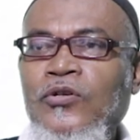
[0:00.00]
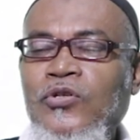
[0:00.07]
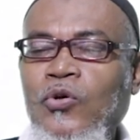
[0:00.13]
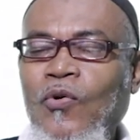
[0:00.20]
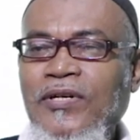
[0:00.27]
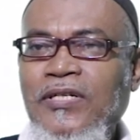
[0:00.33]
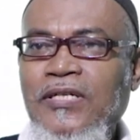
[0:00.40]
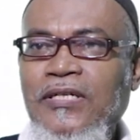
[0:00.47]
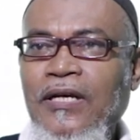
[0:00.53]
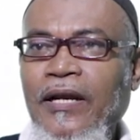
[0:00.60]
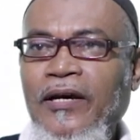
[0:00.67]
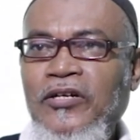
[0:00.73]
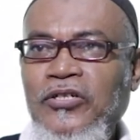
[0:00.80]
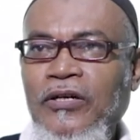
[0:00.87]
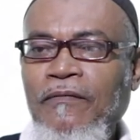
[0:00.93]
So what is
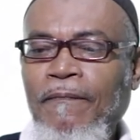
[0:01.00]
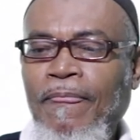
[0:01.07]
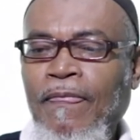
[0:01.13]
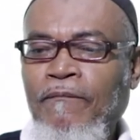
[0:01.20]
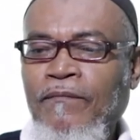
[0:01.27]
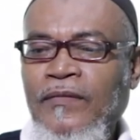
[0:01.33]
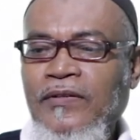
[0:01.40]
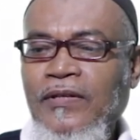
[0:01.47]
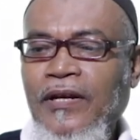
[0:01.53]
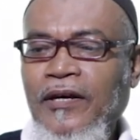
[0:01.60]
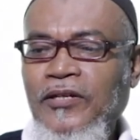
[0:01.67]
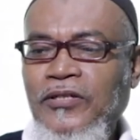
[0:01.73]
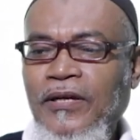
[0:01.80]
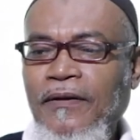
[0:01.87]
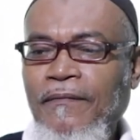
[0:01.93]
selection?
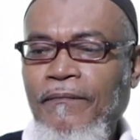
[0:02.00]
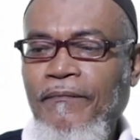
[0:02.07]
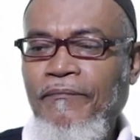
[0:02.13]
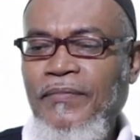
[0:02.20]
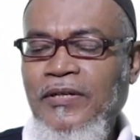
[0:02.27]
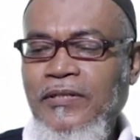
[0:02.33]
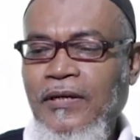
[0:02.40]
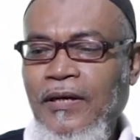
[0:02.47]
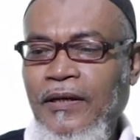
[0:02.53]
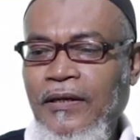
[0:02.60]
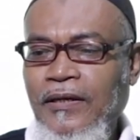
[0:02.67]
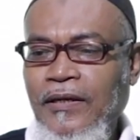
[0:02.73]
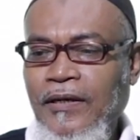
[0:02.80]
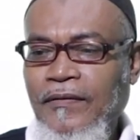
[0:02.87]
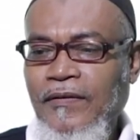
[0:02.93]
Selection,
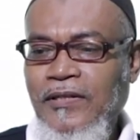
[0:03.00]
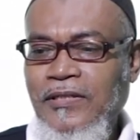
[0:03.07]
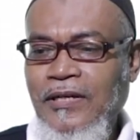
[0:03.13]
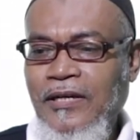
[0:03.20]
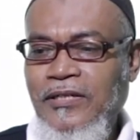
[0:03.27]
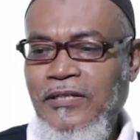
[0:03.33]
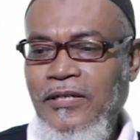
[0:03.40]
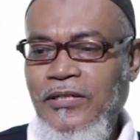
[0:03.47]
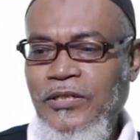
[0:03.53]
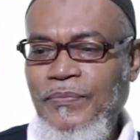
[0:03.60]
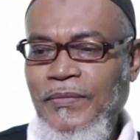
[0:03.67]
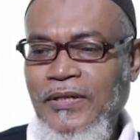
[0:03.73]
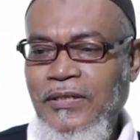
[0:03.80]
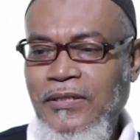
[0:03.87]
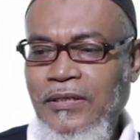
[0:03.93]
basically, these are
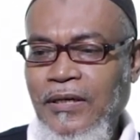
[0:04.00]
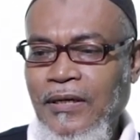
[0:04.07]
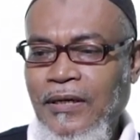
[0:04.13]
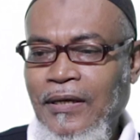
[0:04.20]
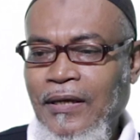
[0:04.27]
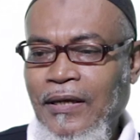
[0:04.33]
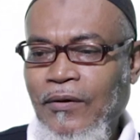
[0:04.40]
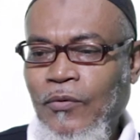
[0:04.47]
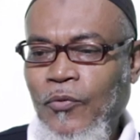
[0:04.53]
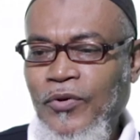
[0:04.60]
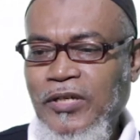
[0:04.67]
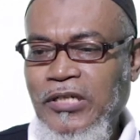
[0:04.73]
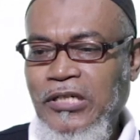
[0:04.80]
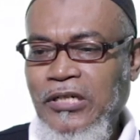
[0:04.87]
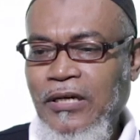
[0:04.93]
statements
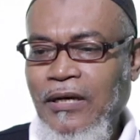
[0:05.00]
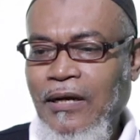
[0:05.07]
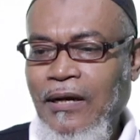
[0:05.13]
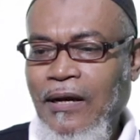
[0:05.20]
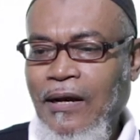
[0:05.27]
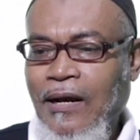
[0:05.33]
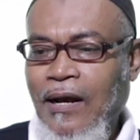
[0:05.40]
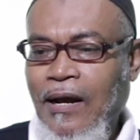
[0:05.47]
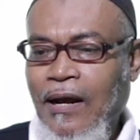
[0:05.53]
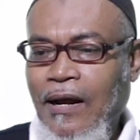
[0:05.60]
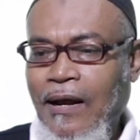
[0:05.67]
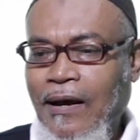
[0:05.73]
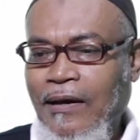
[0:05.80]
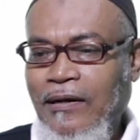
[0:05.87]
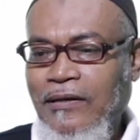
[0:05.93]
which
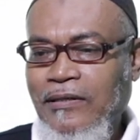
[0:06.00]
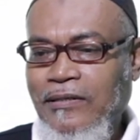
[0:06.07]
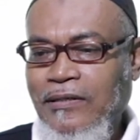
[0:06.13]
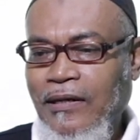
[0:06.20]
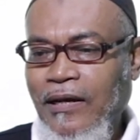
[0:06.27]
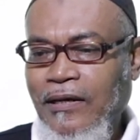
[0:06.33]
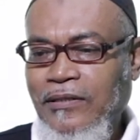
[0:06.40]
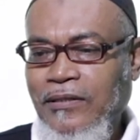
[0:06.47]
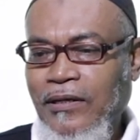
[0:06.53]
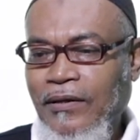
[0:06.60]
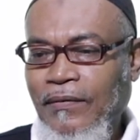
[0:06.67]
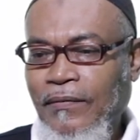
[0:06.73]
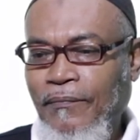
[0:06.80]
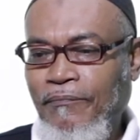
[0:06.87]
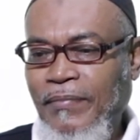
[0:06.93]
are
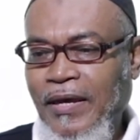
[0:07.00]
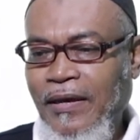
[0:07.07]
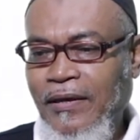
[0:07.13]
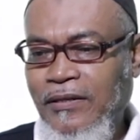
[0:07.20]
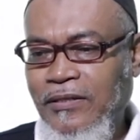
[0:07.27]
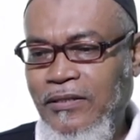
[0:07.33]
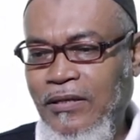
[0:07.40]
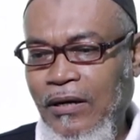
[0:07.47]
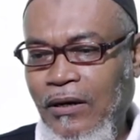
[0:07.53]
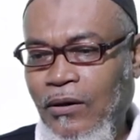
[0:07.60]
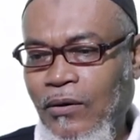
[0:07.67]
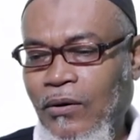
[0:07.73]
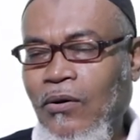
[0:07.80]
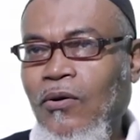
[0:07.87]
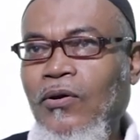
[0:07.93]
selected based
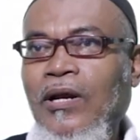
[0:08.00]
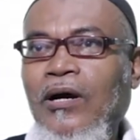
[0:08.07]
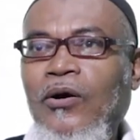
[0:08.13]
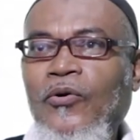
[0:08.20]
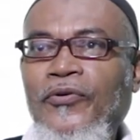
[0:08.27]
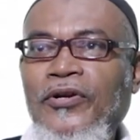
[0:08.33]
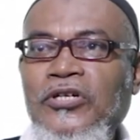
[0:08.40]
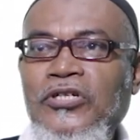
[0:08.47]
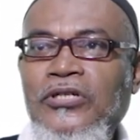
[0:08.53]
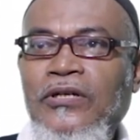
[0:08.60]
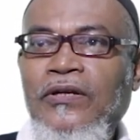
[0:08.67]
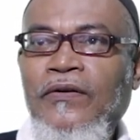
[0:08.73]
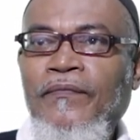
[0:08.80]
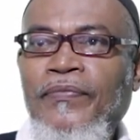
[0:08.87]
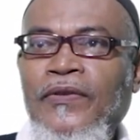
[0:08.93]
on a condition.